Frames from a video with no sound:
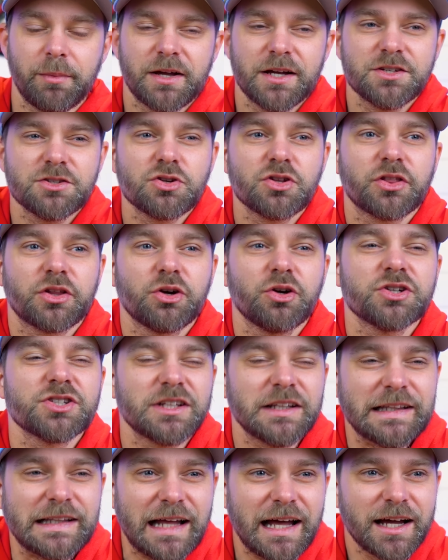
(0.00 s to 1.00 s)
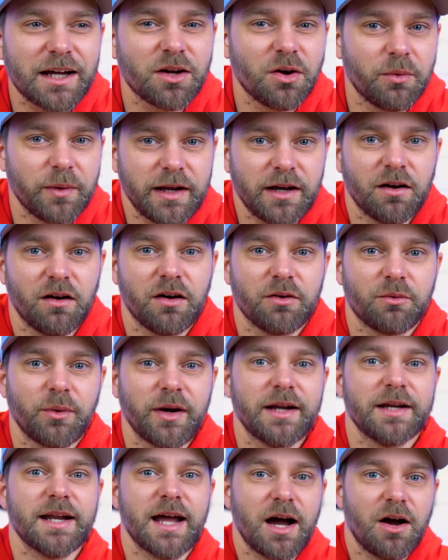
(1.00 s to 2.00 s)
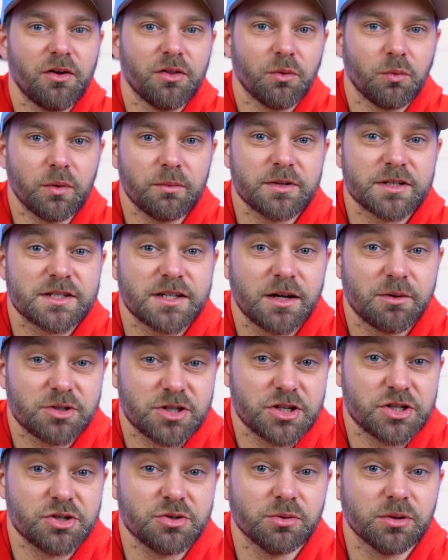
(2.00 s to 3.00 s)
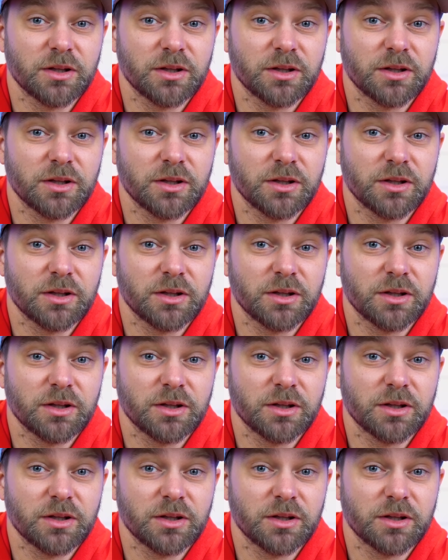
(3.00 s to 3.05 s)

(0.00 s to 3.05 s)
because there's a lot going on right now on the women's side, which I do